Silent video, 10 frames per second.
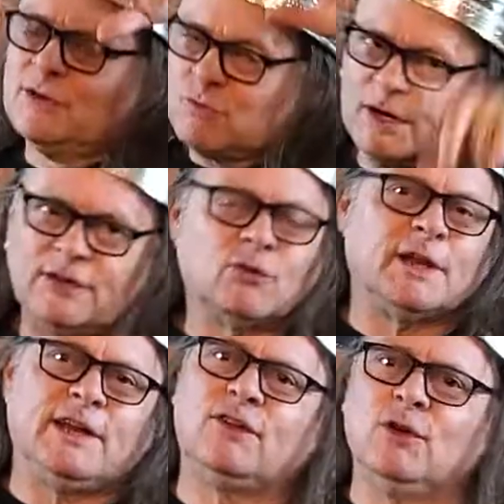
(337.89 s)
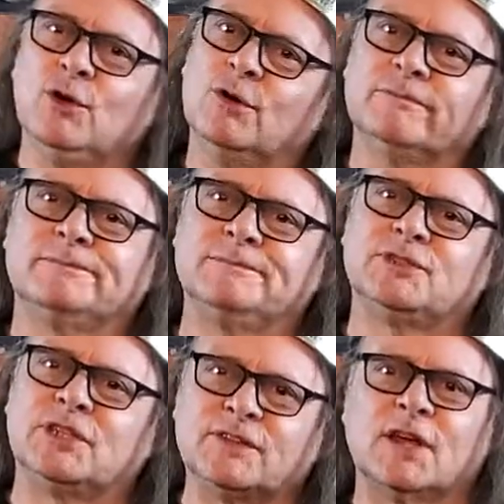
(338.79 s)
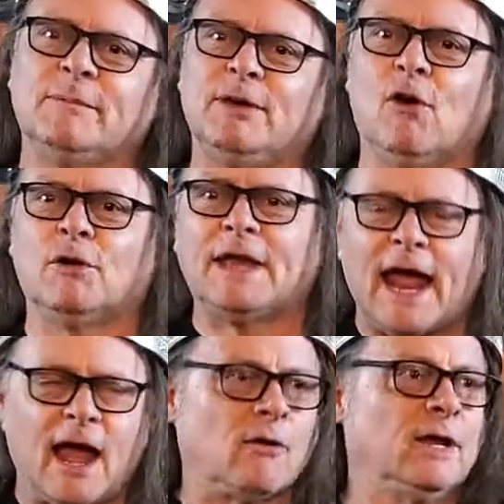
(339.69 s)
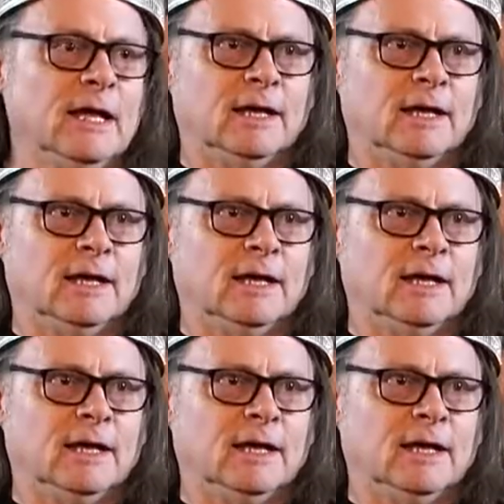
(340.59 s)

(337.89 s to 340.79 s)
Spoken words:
2022. Shit's gonna be going down.